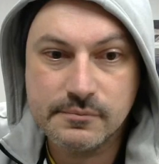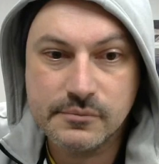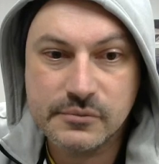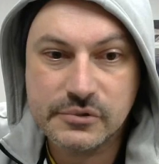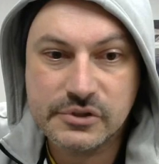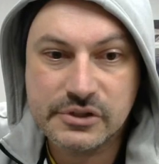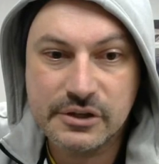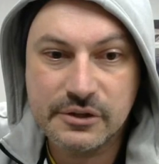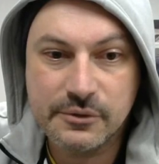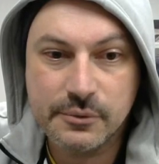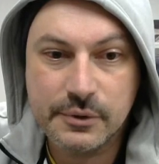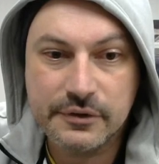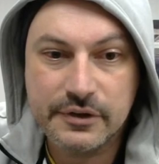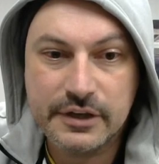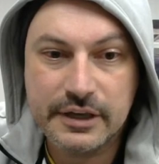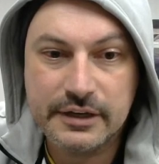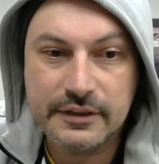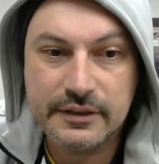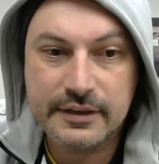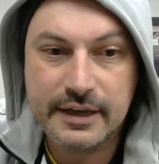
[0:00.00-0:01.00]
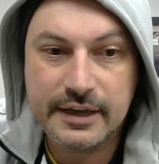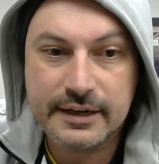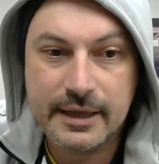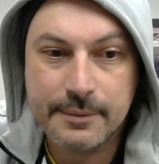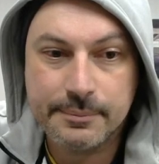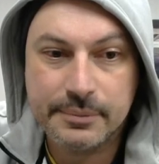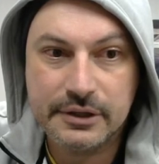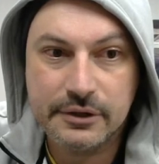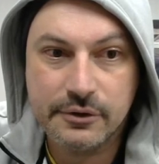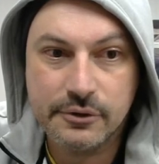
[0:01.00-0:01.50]
So we're getting that
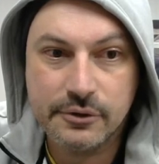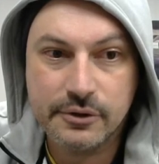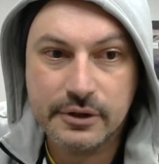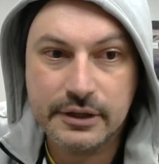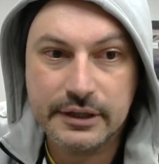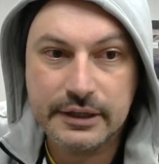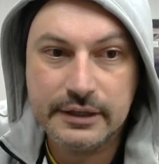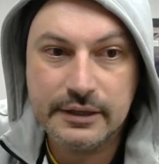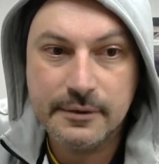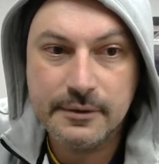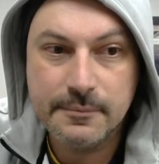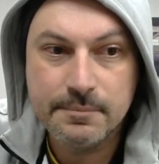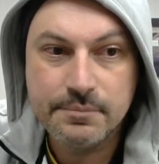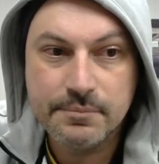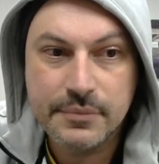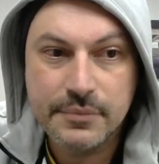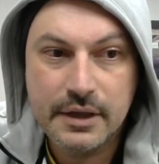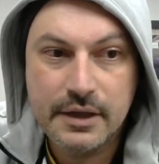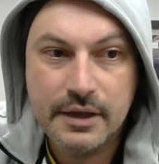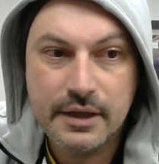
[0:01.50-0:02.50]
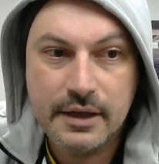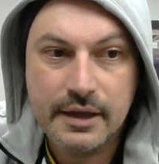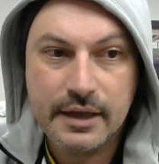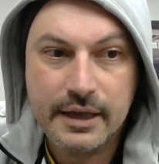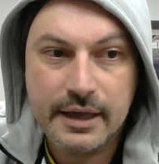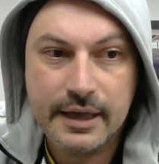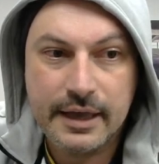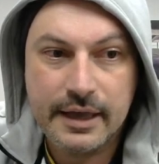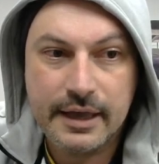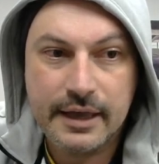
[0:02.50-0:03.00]
happening early,
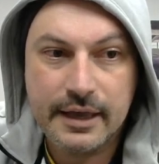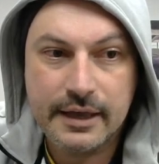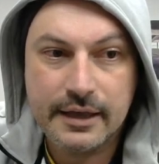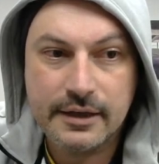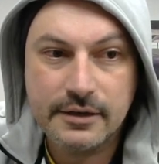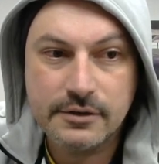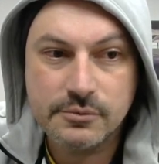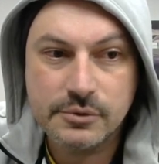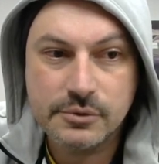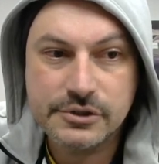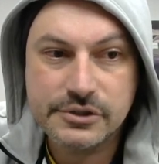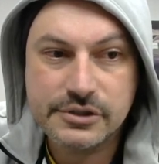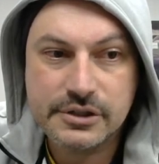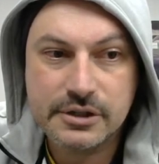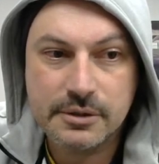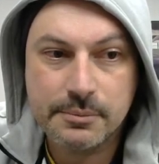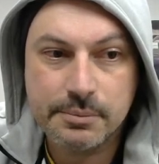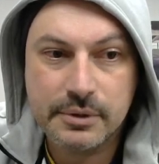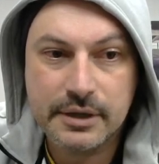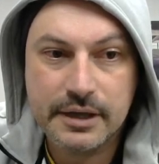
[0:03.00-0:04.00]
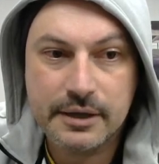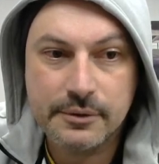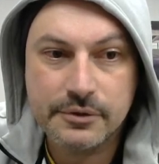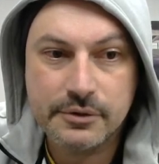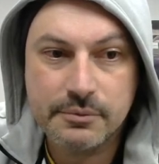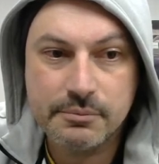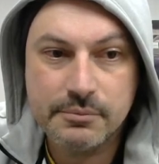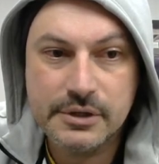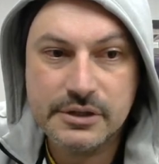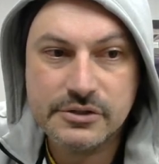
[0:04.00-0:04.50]
and we're just going to play with the
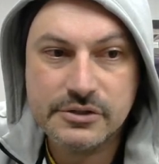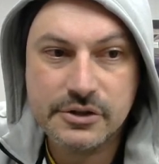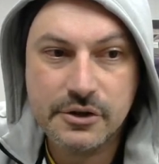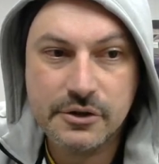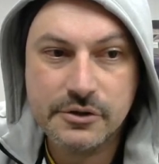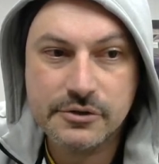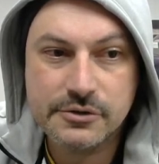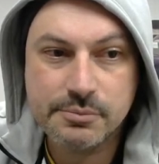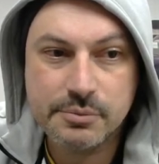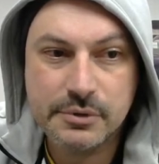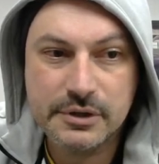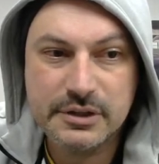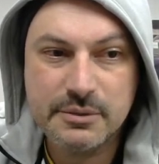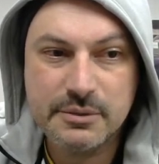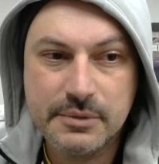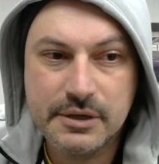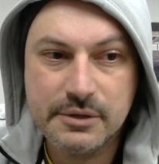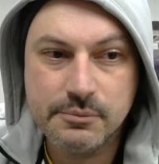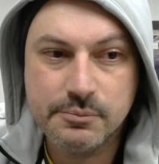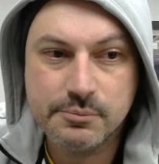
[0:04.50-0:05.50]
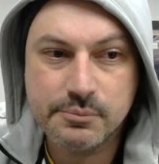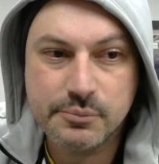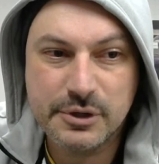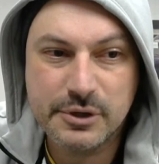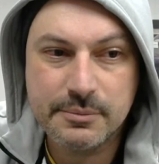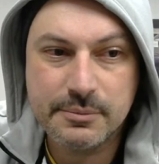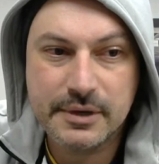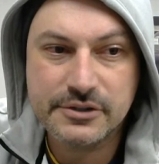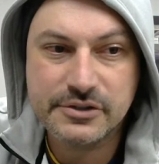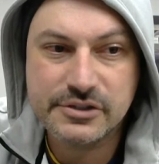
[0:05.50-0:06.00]
midtones, bring in pretty
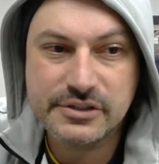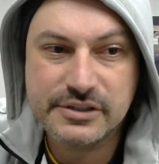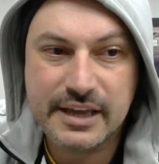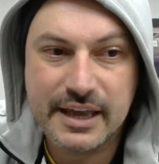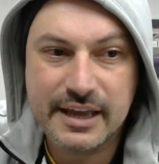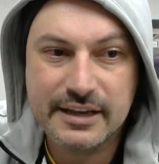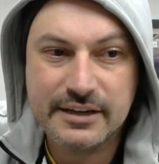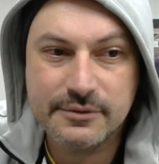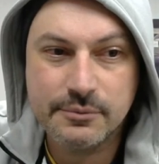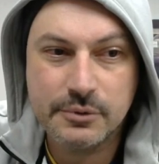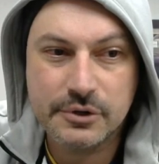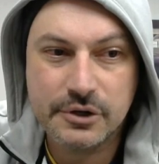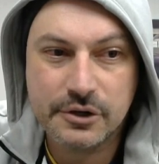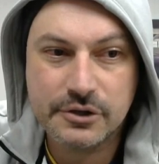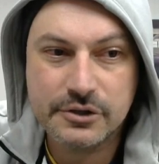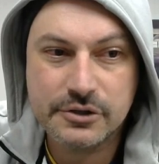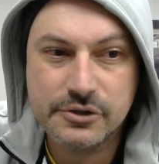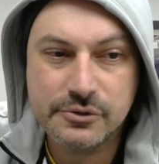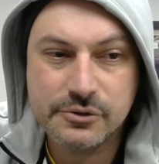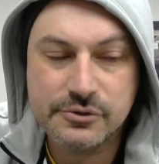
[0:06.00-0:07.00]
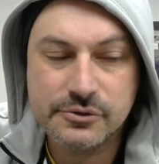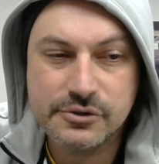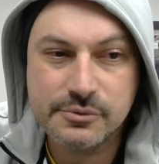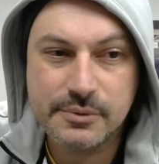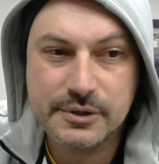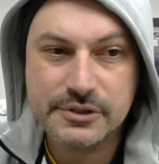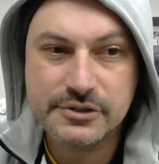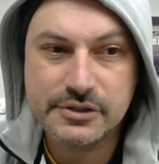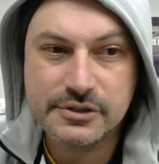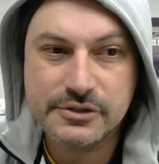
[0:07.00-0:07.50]
much standard. We're not going to do too
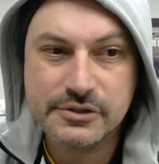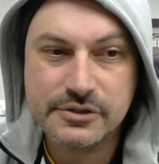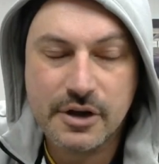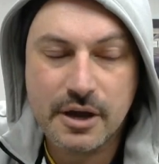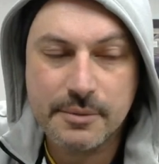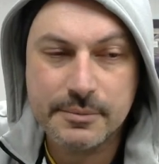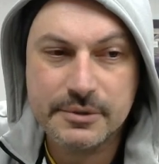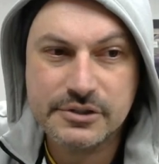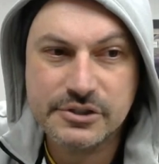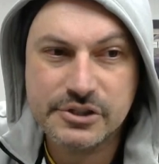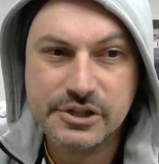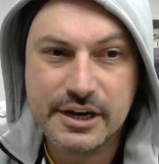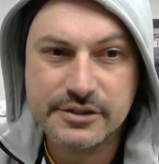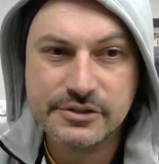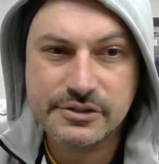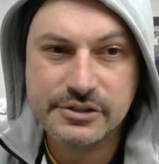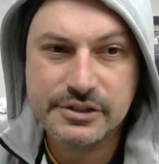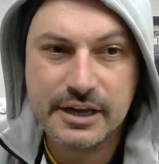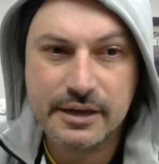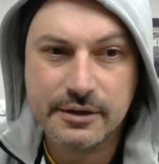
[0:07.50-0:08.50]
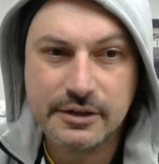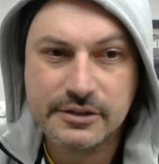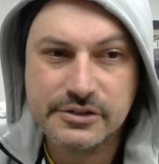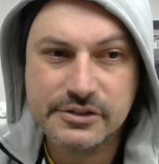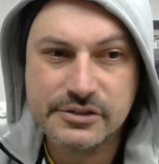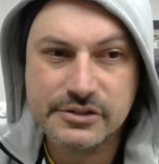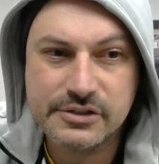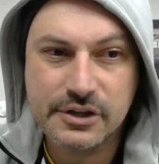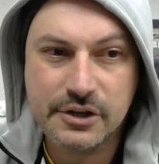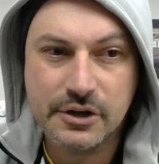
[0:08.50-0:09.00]
much excitement just yet because
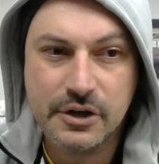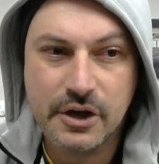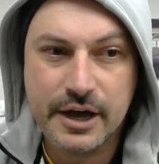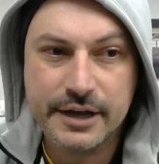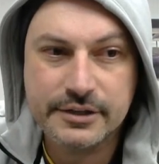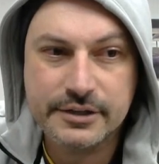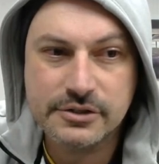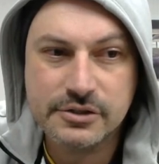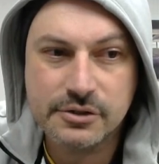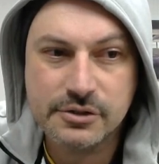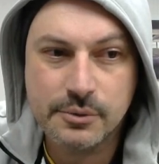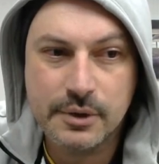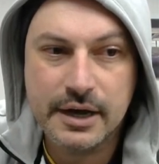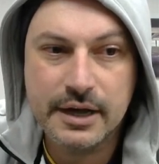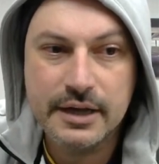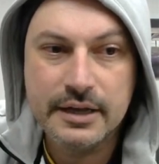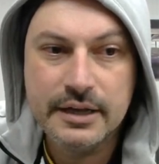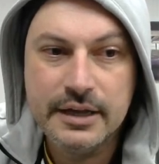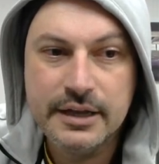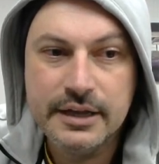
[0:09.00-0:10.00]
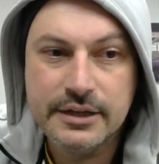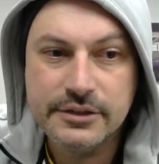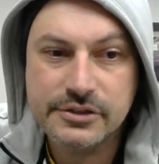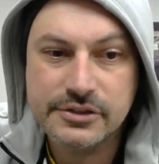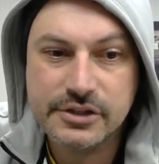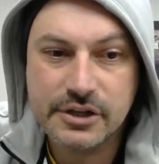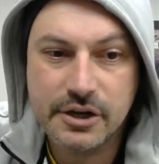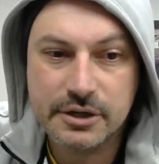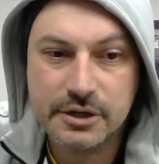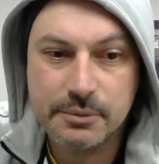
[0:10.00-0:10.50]
this is a guided tour, just
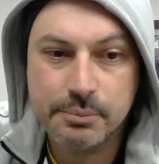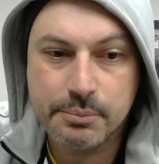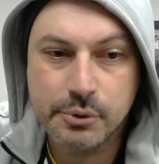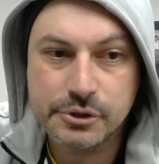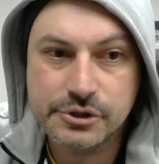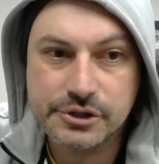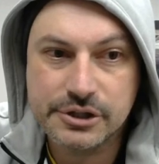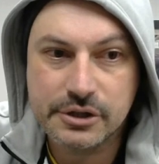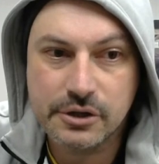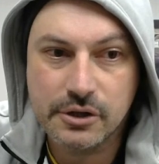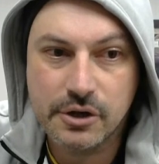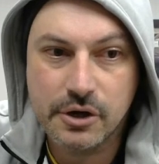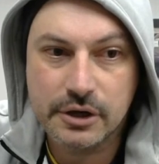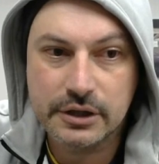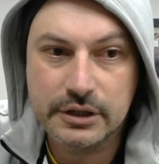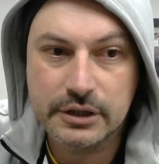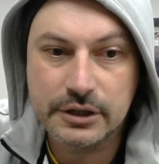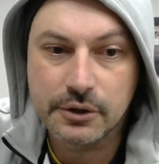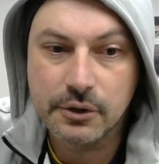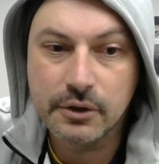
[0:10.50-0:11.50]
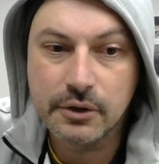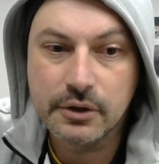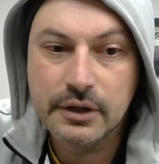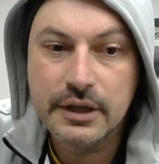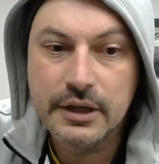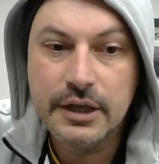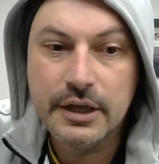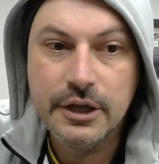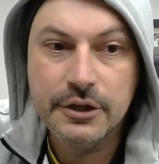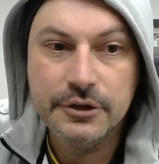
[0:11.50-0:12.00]
to kind of push it along a little.
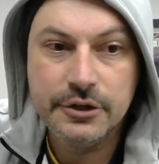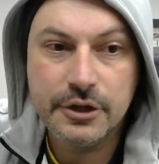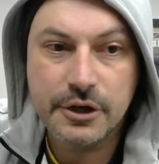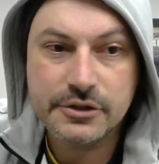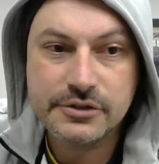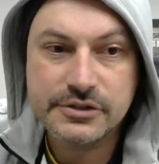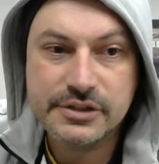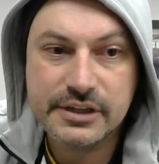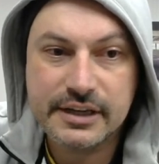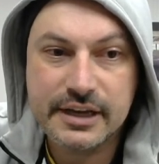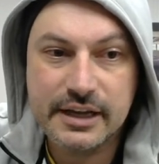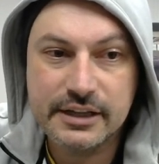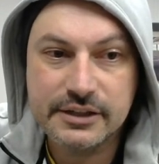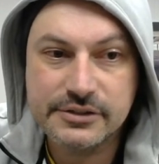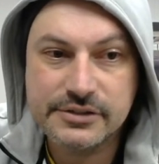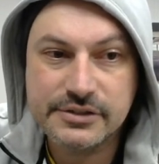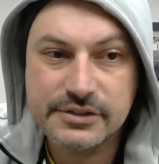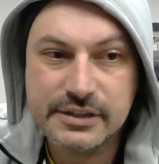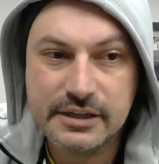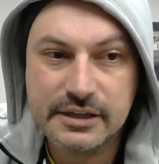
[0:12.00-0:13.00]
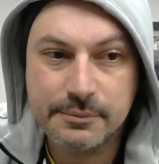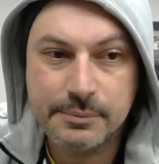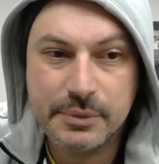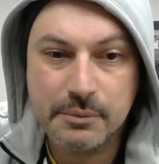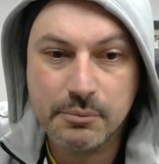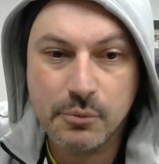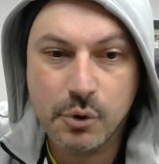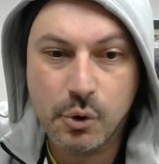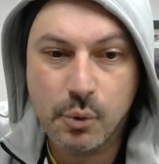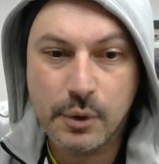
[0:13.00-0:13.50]
Notice the colors sit a bit
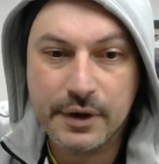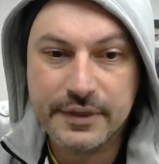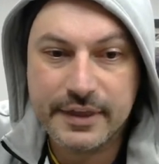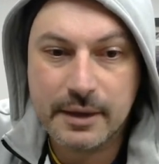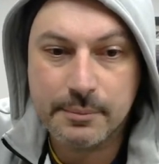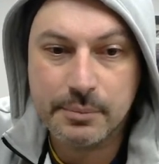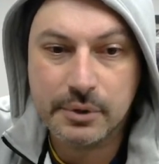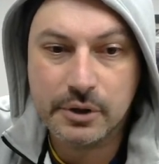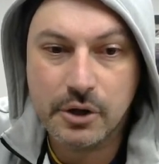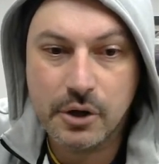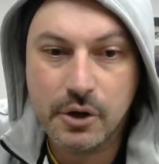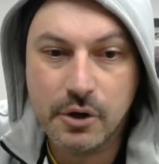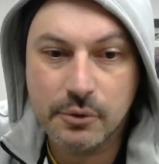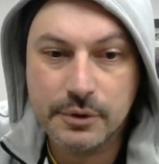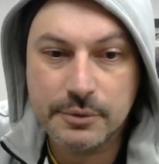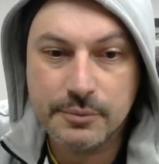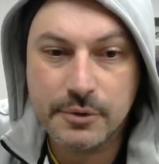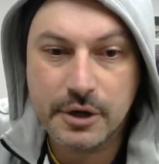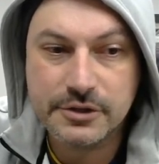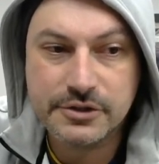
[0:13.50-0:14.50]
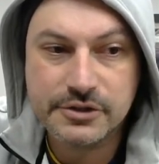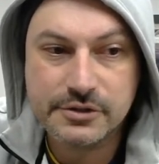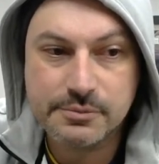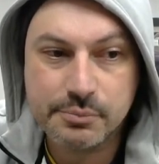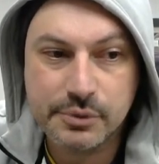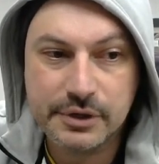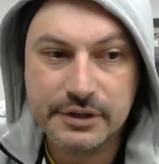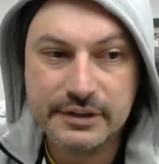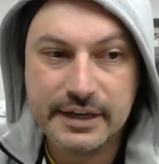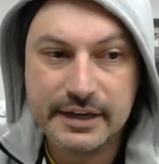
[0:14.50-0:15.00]
more where they belong. We might just
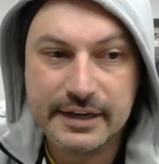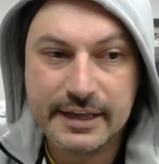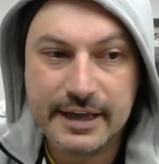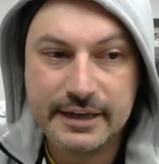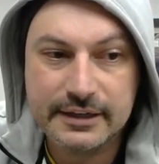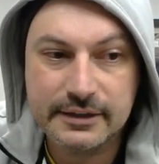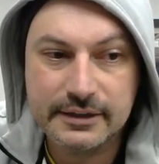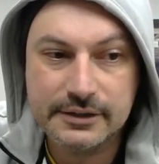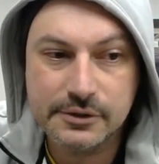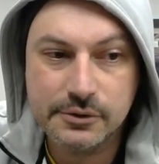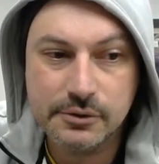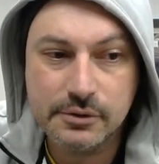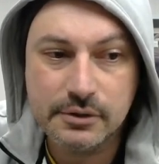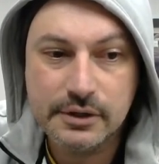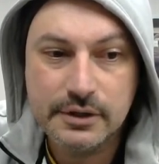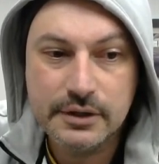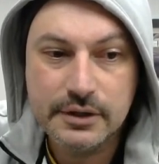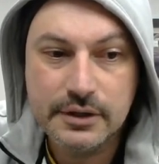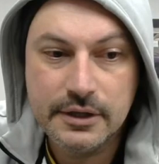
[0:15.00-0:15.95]
bring that out a little.